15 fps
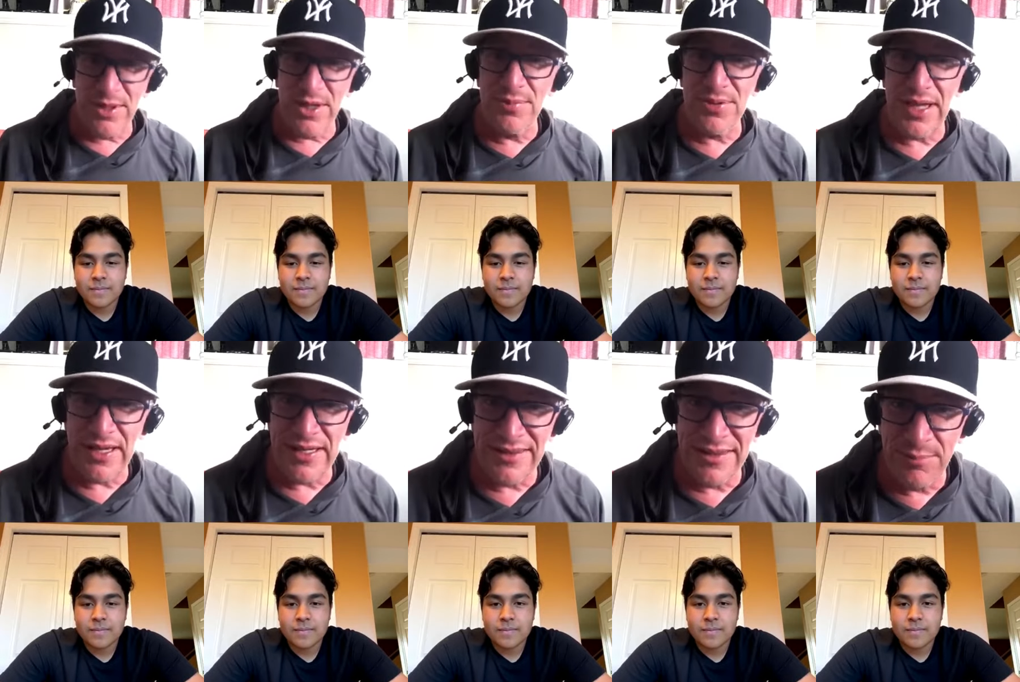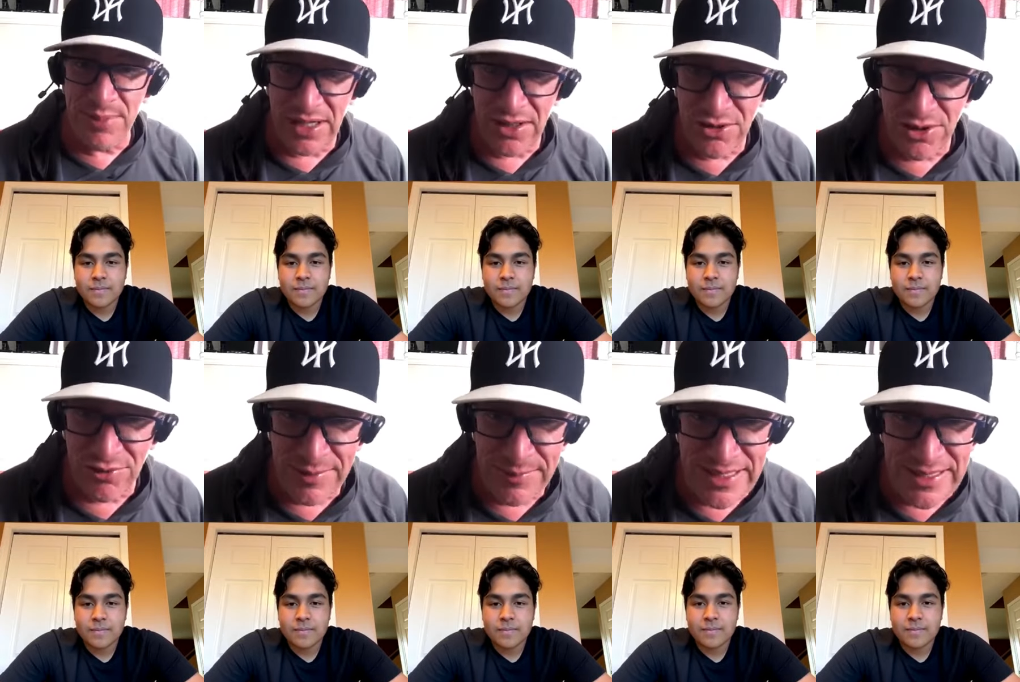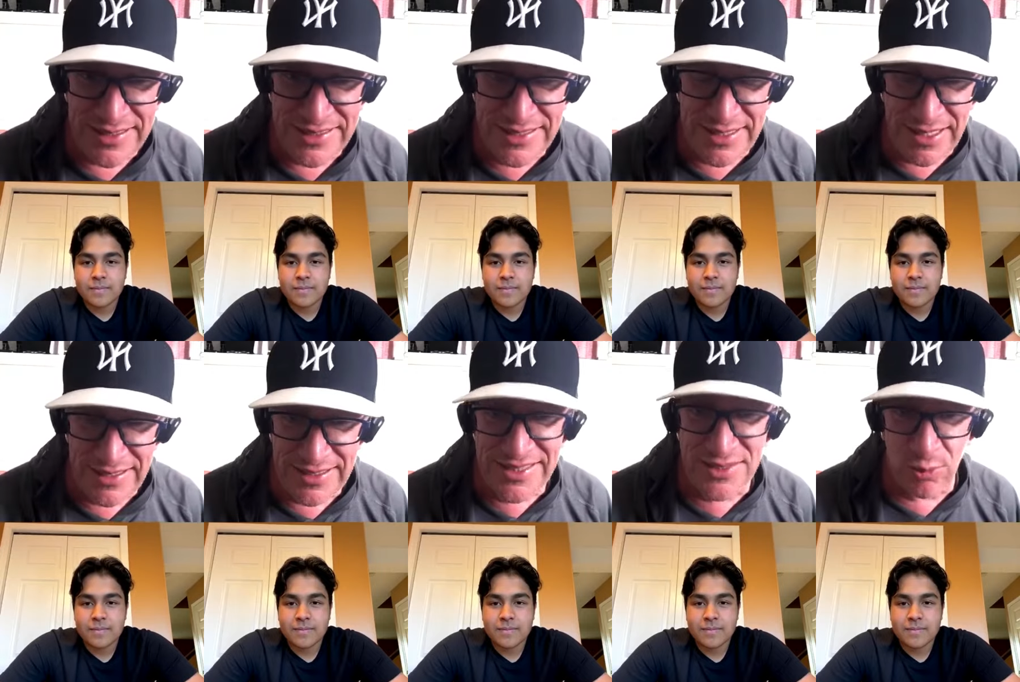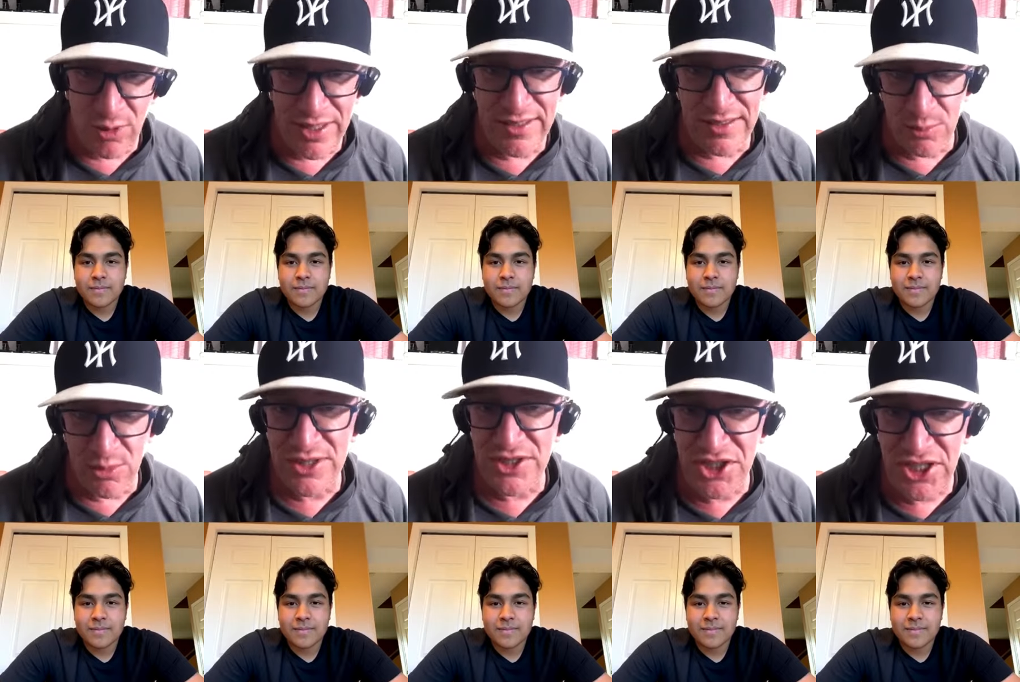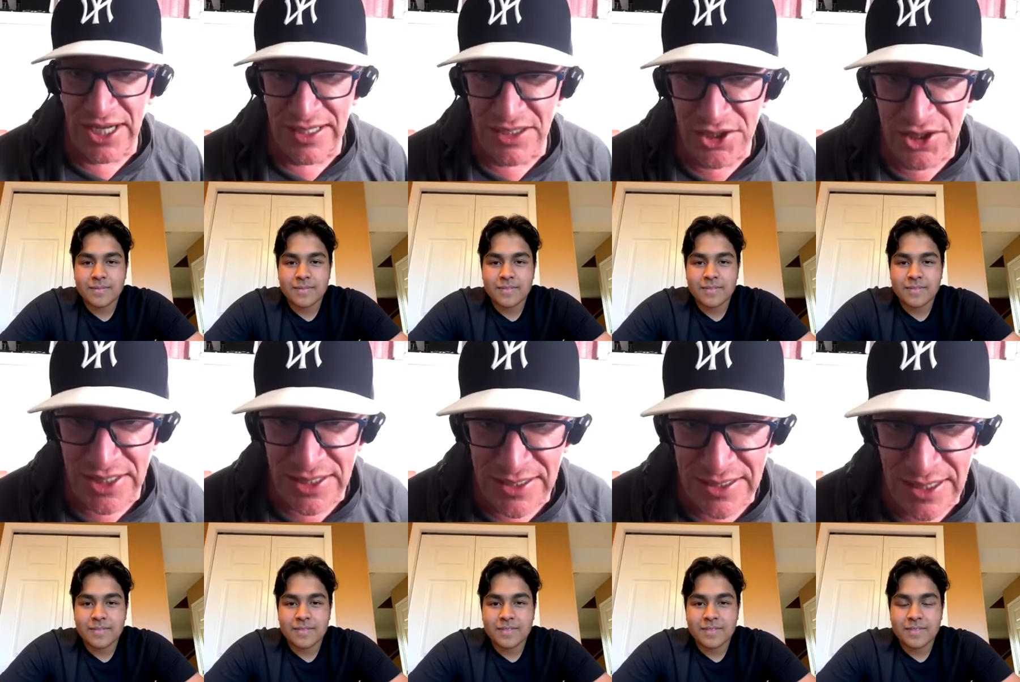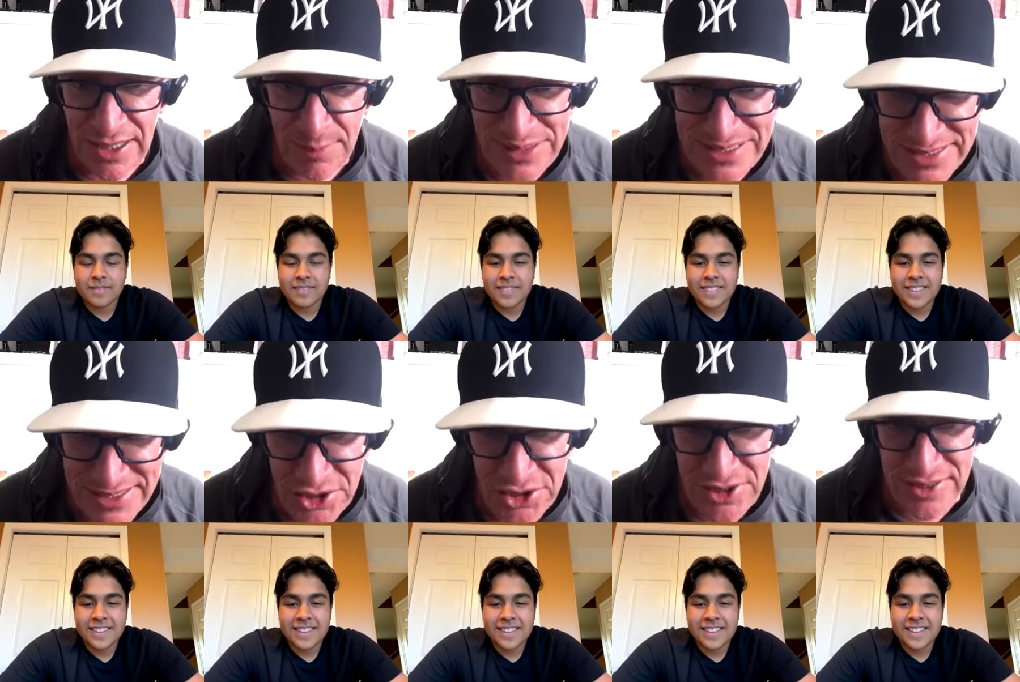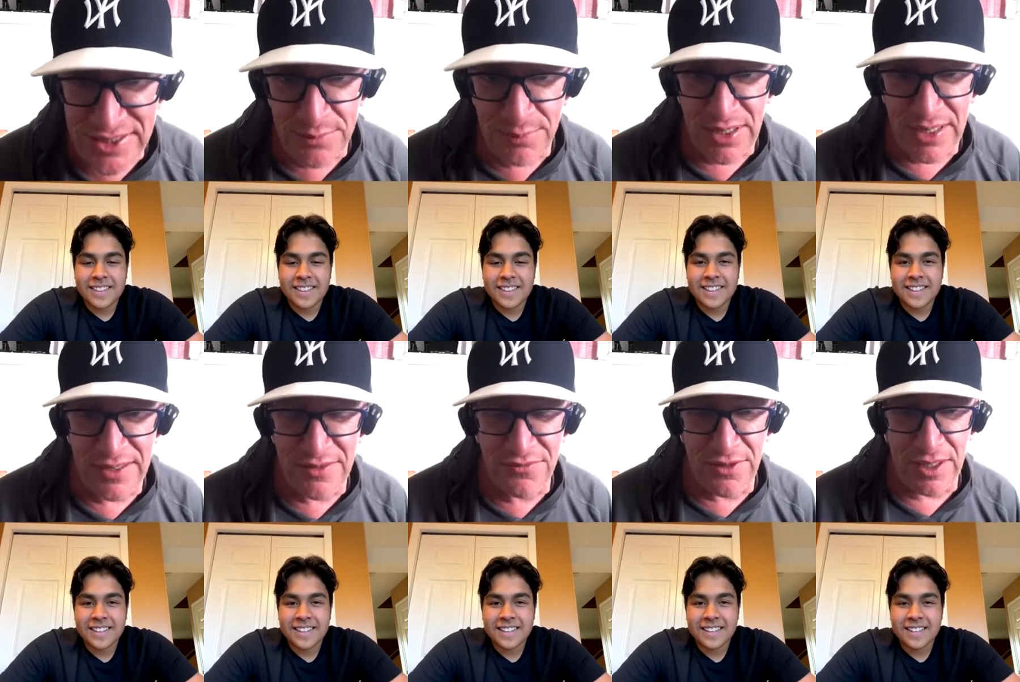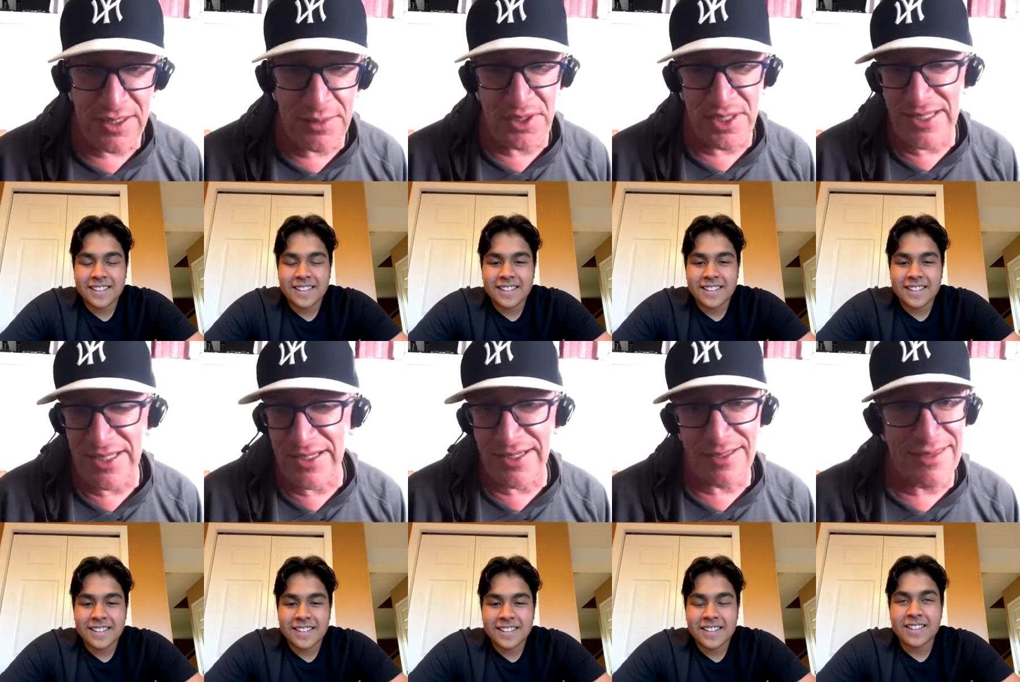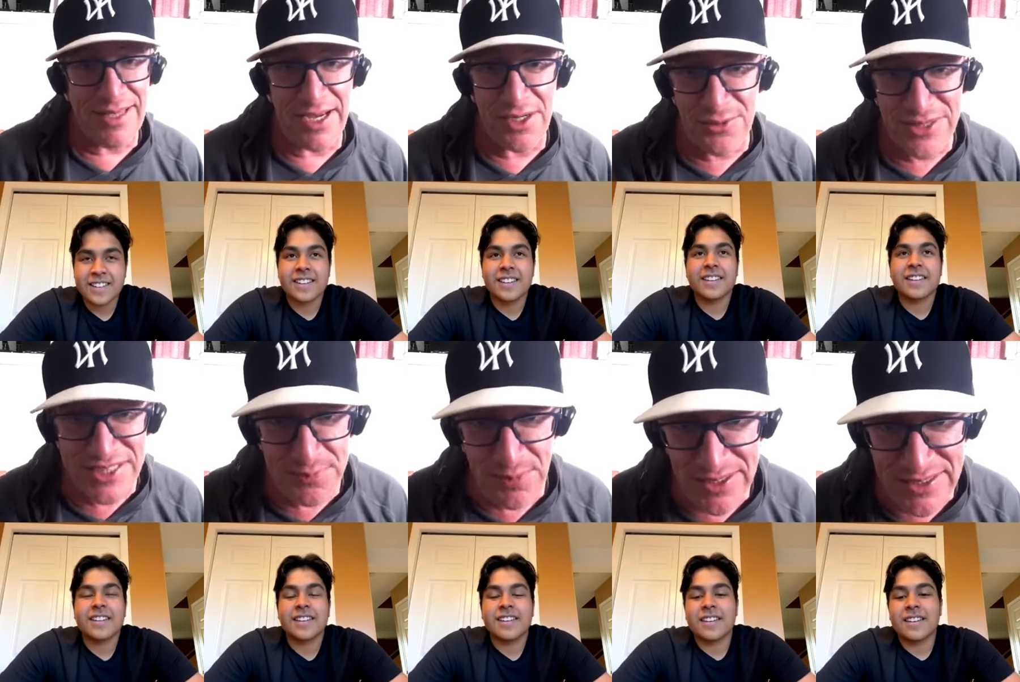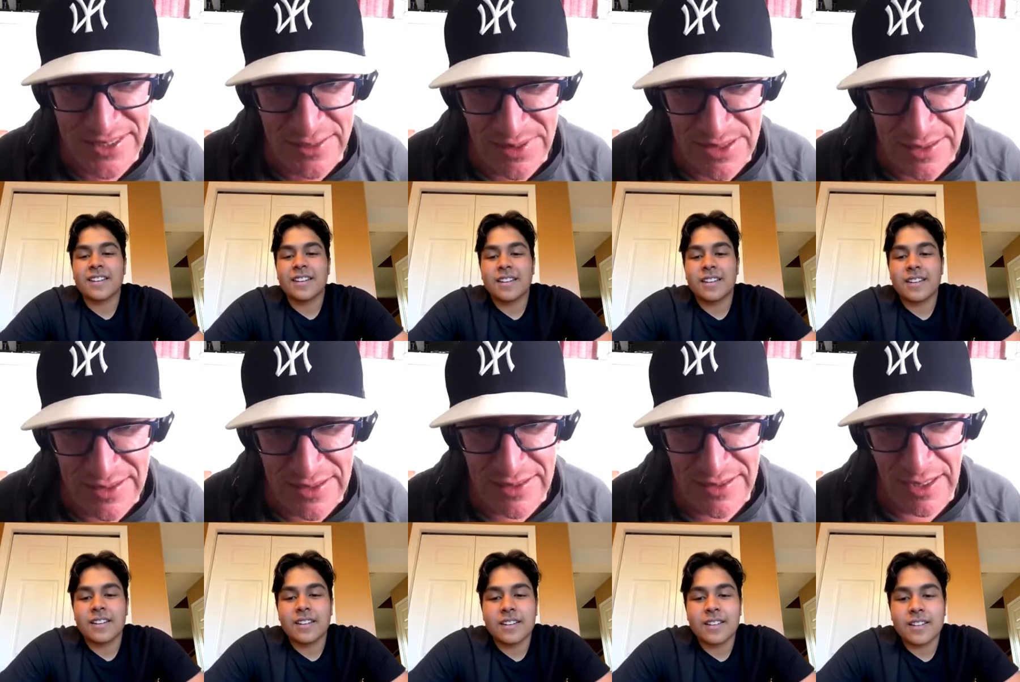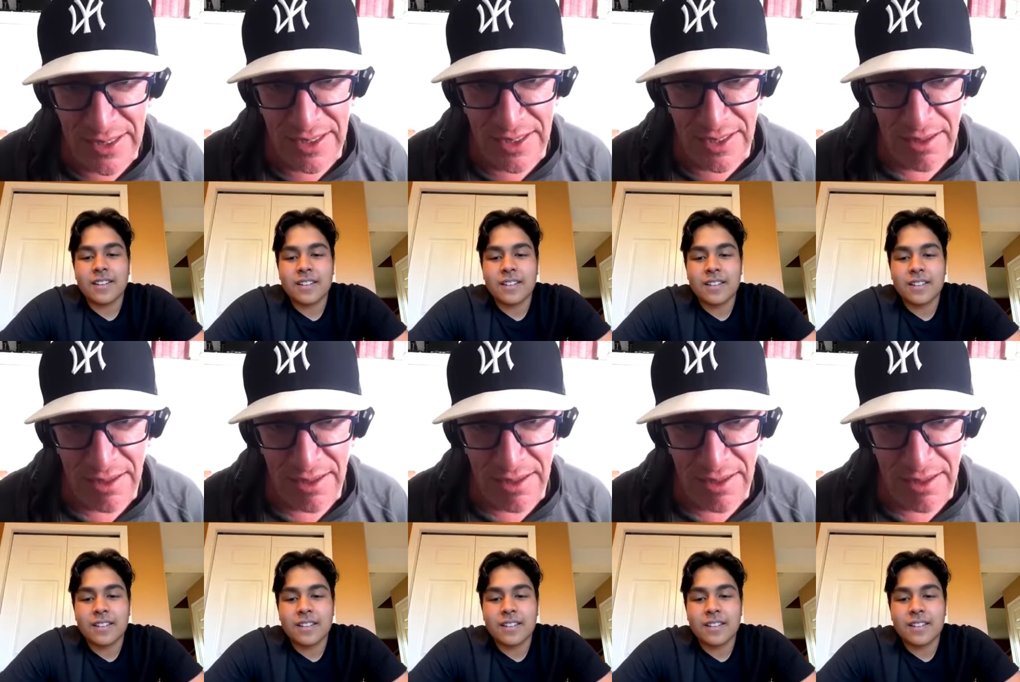Speaker 1: playing libero? I mean, it's it is one of the more challenging uh, positions to play in volleyball. You got a lot of responsibility there.